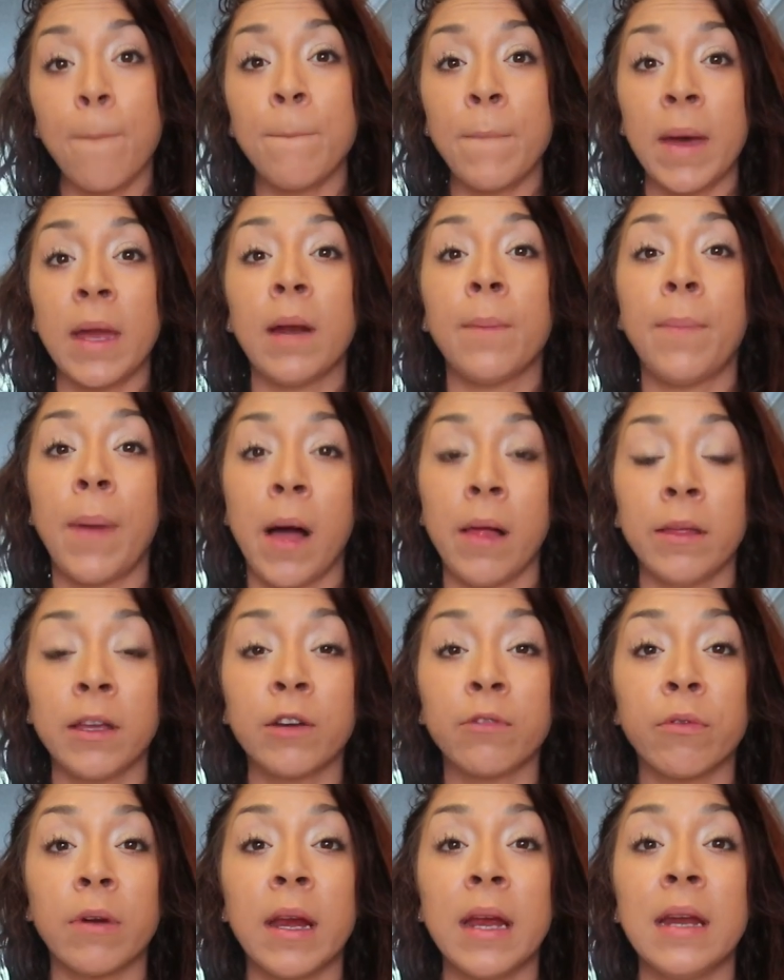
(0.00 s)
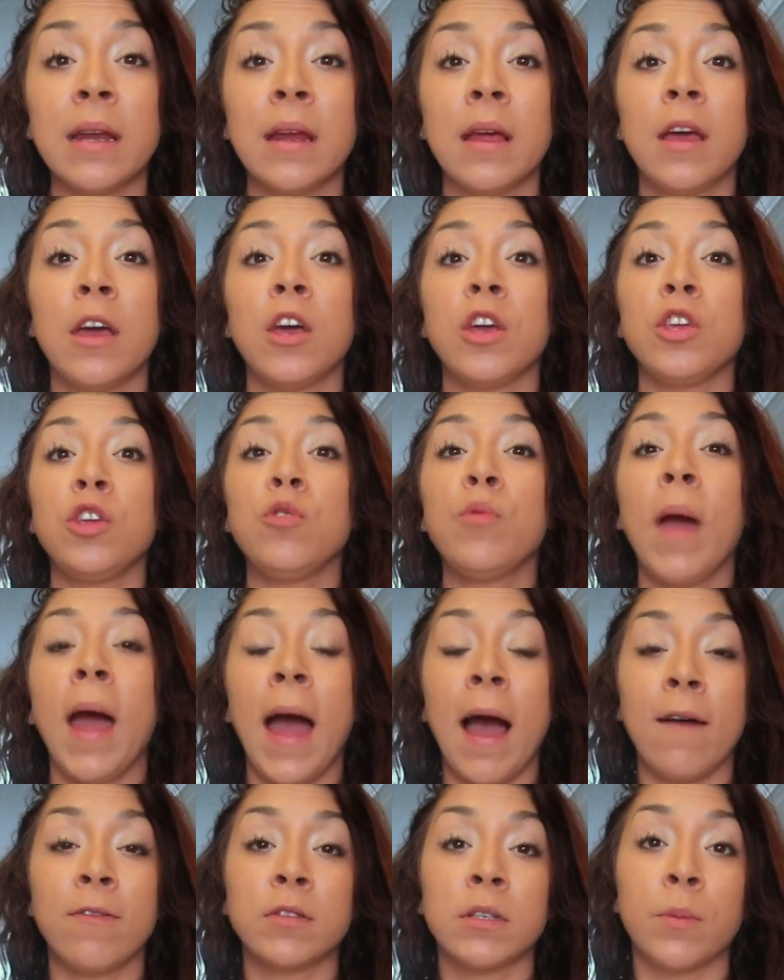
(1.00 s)
metabolic rate, you
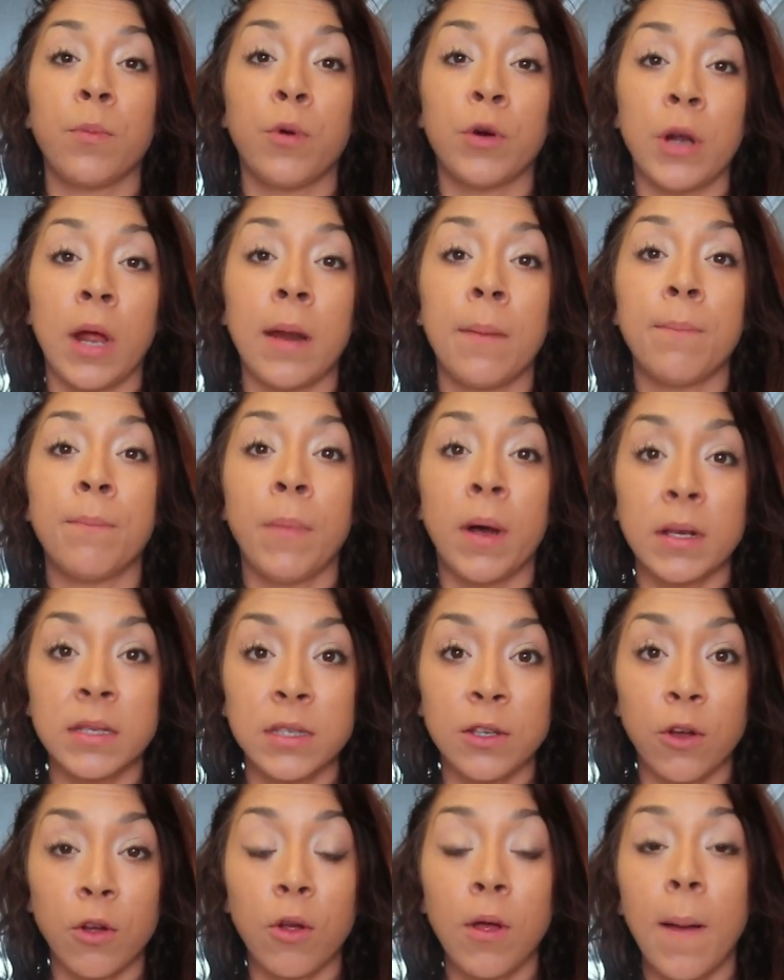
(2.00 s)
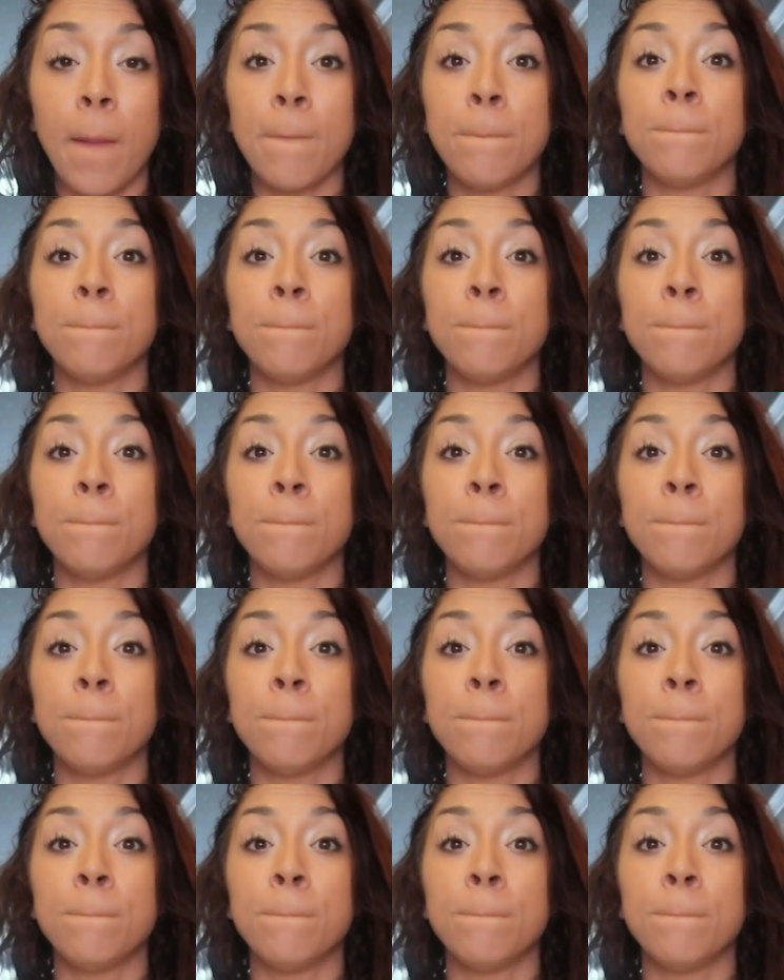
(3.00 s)
have to put on muscle.